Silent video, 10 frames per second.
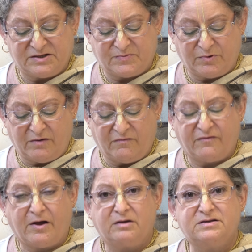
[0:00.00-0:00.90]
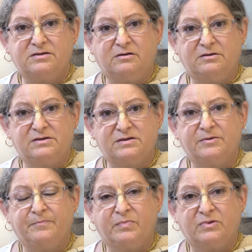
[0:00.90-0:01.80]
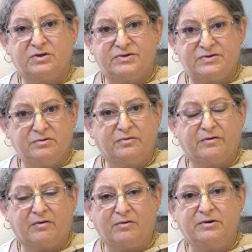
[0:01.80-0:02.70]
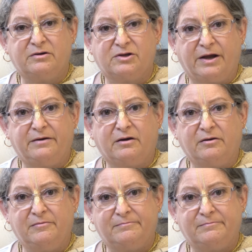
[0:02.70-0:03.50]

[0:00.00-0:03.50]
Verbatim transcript: spread falsehoods to suit their own agenda.